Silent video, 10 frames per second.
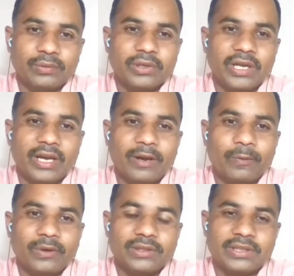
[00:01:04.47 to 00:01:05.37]
we have
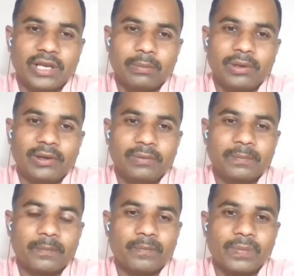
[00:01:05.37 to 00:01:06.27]
a table
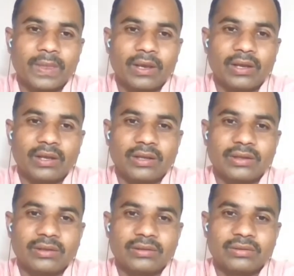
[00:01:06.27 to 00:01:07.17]

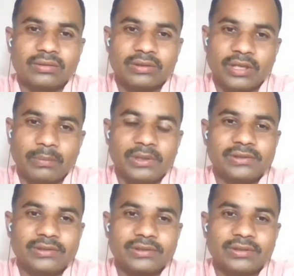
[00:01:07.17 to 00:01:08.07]
and
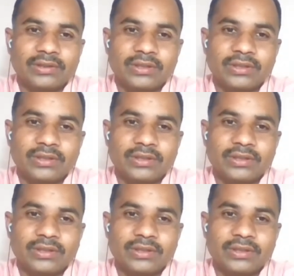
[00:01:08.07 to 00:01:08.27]
tables.